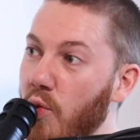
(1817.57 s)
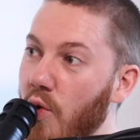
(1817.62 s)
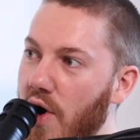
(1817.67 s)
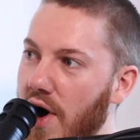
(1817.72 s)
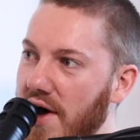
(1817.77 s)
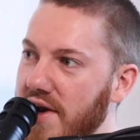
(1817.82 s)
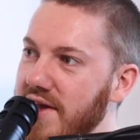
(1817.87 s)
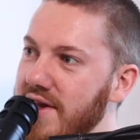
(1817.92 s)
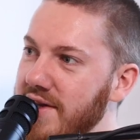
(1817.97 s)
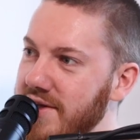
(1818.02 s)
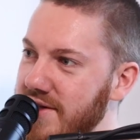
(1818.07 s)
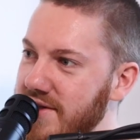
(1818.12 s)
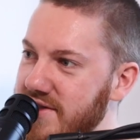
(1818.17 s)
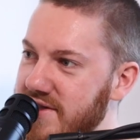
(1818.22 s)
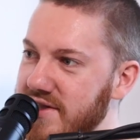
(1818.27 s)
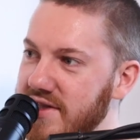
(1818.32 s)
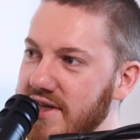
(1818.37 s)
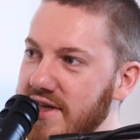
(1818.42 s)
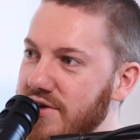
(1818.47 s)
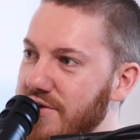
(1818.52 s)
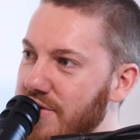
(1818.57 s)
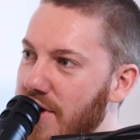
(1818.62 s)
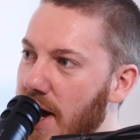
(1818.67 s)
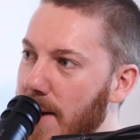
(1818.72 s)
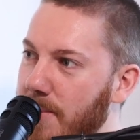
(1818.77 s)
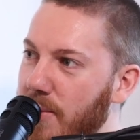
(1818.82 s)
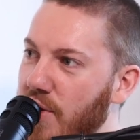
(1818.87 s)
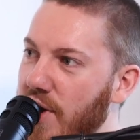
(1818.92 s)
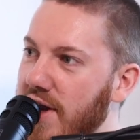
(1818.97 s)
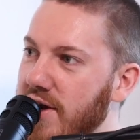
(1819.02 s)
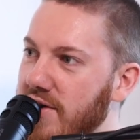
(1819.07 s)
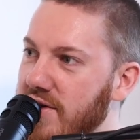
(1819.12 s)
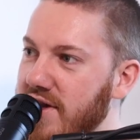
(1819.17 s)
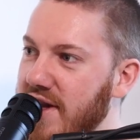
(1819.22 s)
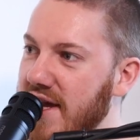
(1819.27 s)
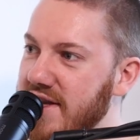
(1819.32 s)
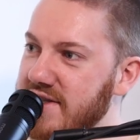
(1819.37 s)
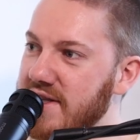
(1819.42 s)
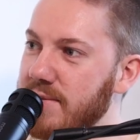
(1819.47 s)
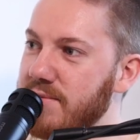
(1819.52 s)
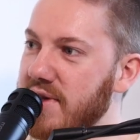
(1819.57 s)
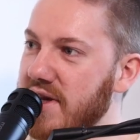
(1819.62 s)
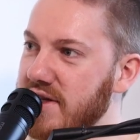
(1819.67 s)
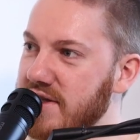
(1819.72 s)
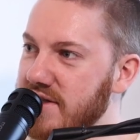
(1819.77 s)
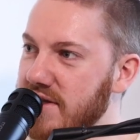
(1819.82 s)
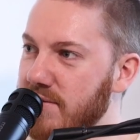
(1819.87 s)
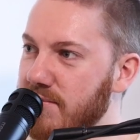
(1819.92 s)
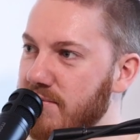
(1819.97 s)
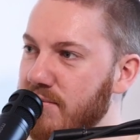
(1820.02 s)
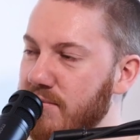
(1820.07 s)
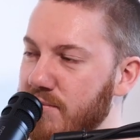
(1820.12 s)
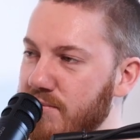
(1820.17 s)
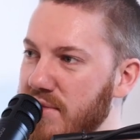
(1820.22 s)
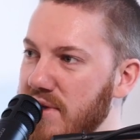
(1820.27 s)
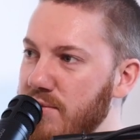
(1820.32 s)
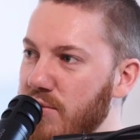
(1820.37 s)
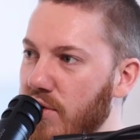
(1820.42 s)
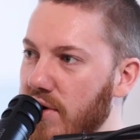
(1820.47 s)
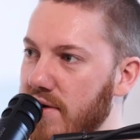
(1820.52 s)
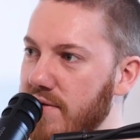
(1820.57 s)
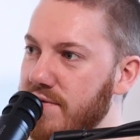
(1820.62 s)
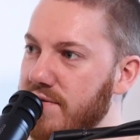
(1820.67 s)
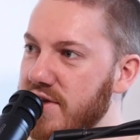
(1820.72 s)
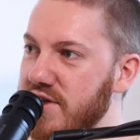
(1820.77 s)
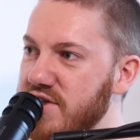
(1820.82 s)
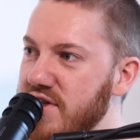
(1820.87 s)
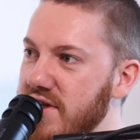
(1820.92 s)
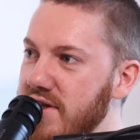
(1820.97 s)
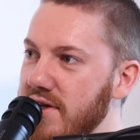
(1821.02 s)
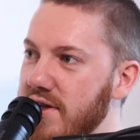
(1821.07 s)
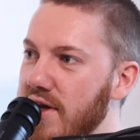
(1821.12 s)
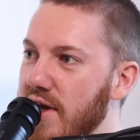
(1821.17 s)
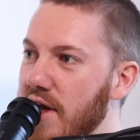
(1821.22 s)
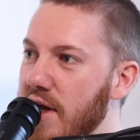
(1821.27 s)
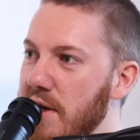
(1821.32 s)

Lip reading: wanted to either upgrade or get something to be more efficient,